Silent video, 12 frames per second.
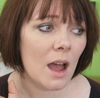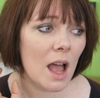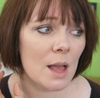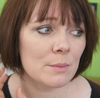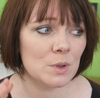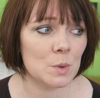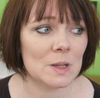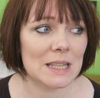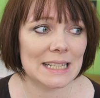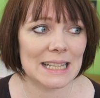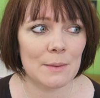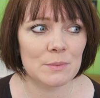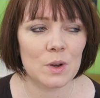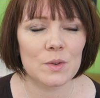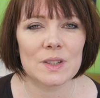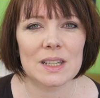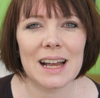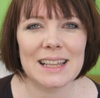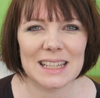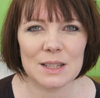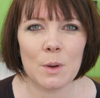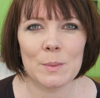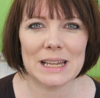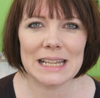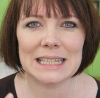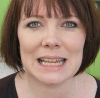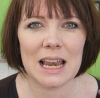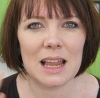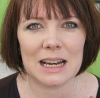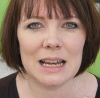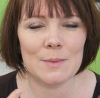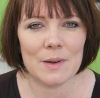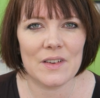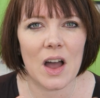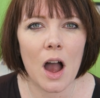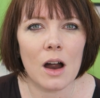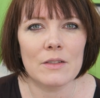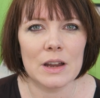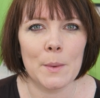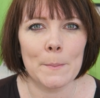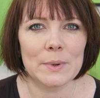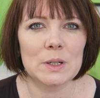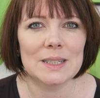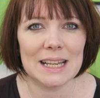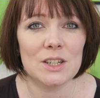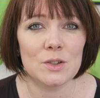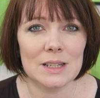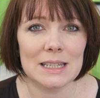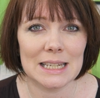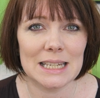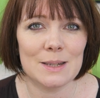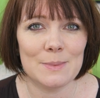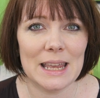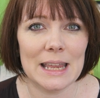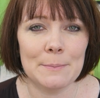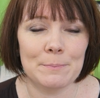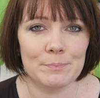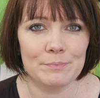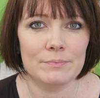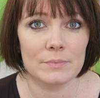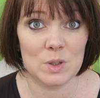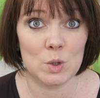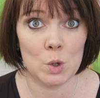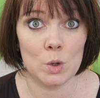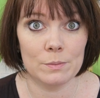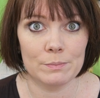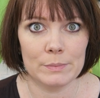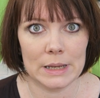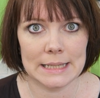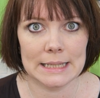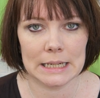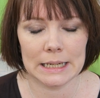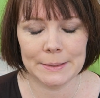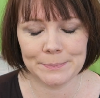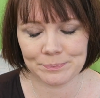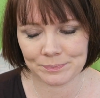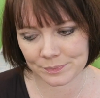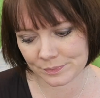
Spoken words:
talk to the exams officer, and this is where we need to get like a little bit of a hurry on, because entries need to be in soon, basically.